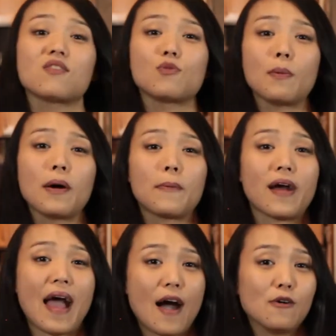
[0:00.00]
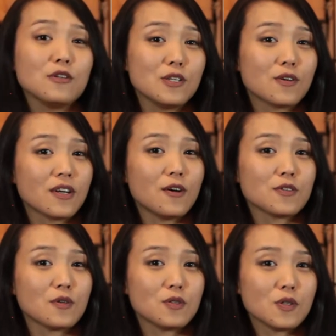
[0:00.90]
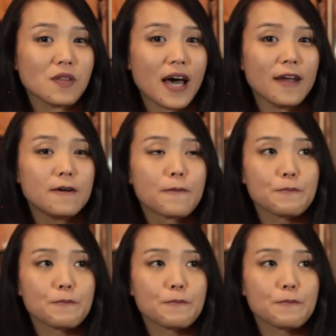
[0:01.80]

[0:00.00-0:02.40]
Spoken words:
the bell pepper out, you can also do that.